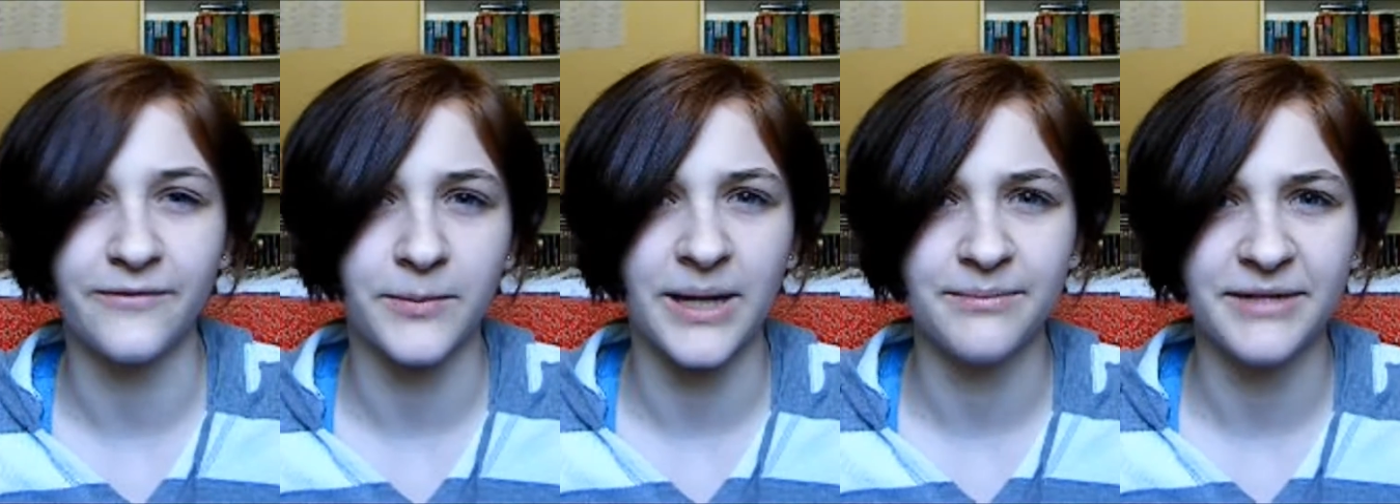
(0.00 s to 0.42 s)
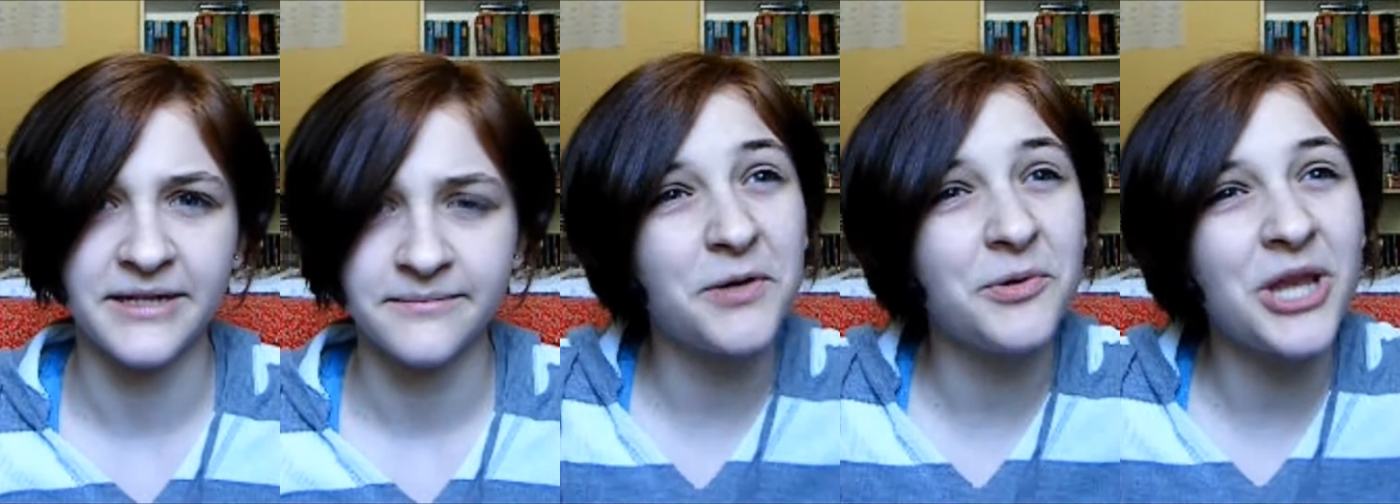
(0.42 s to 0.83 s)
Hood, never mind
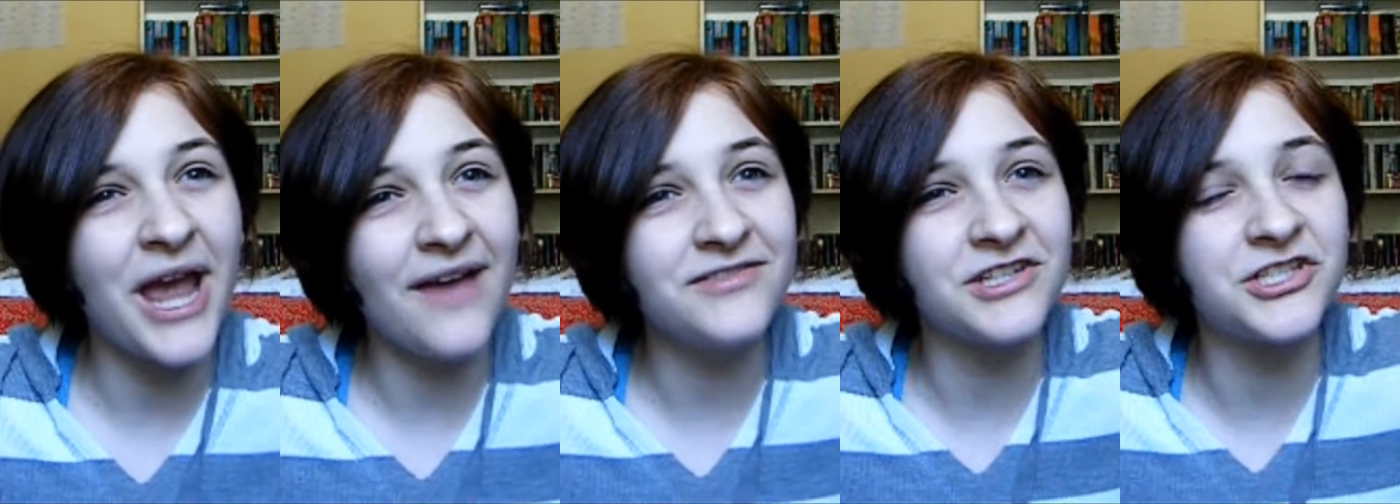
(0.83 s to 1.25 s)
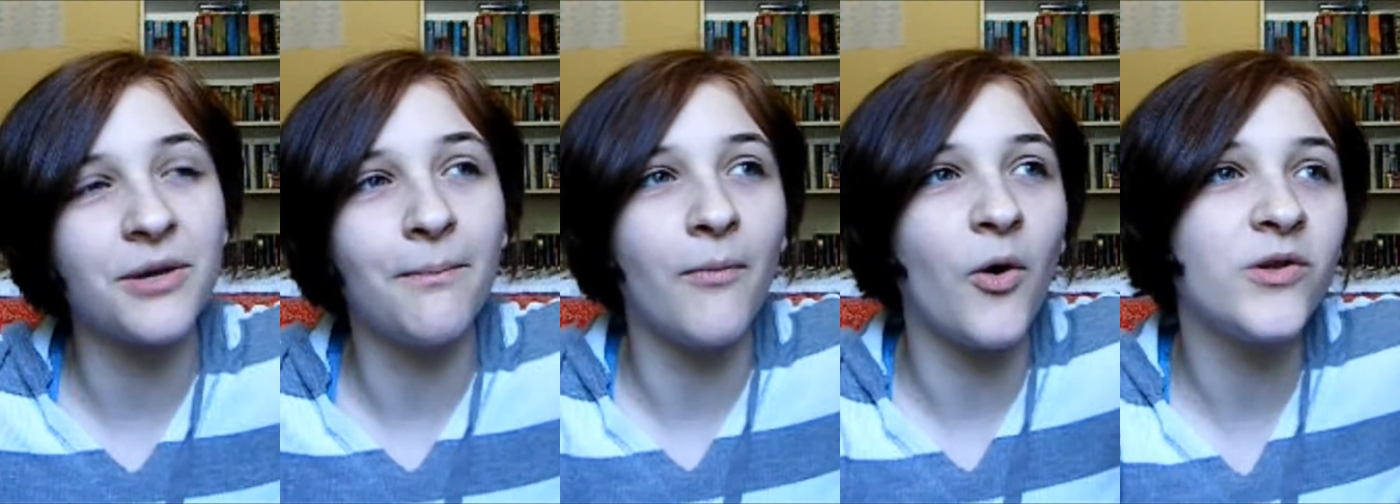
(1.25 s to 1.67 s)
me. But when you have such
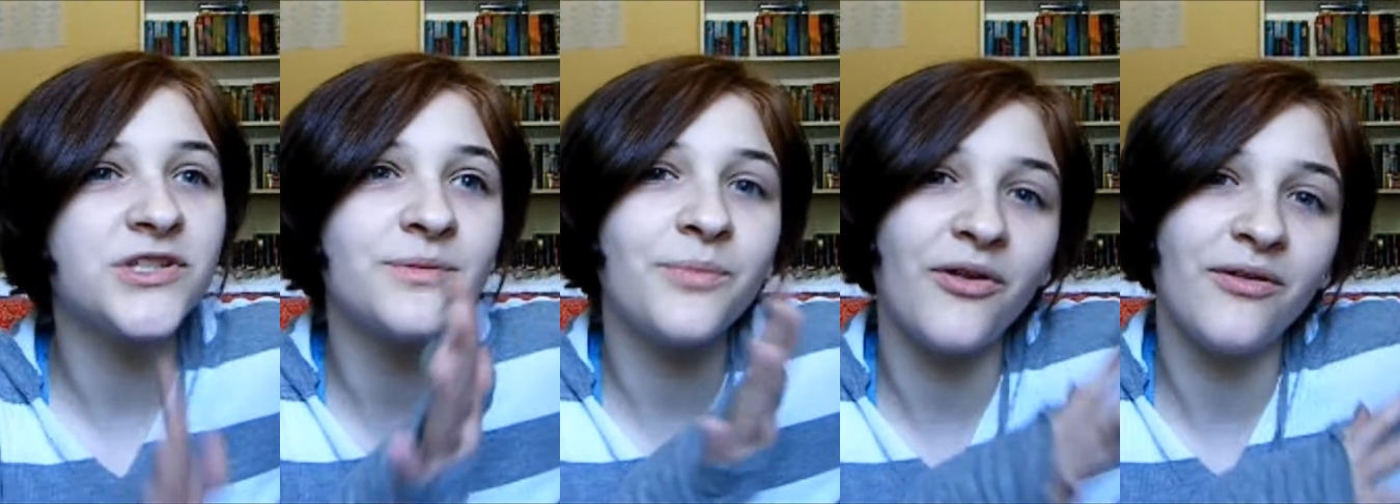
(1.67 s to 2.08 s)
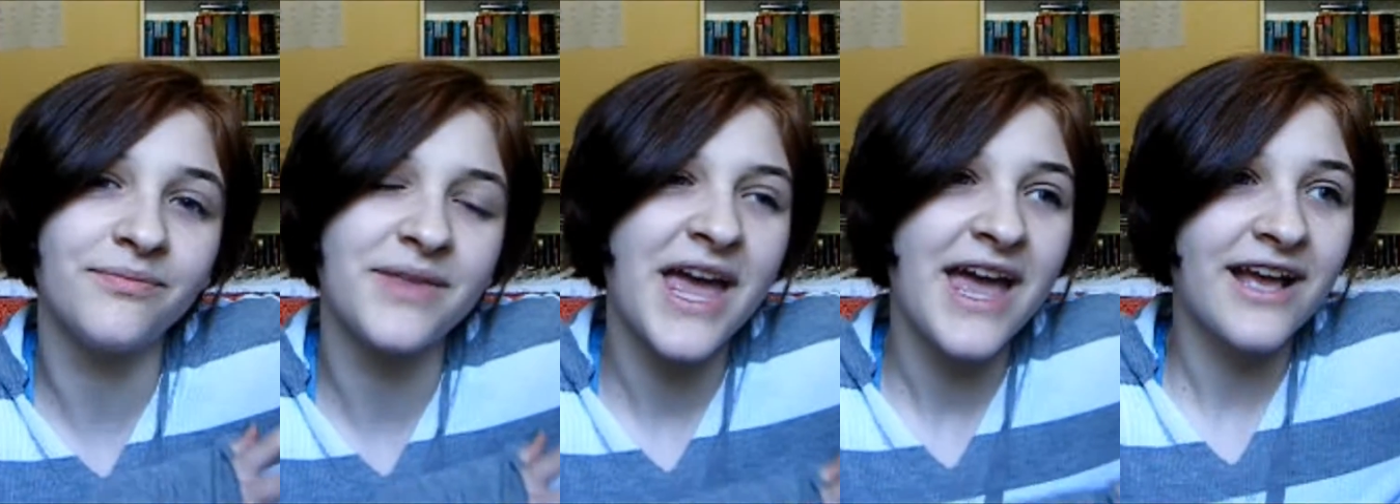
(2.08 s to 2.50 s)
a moldable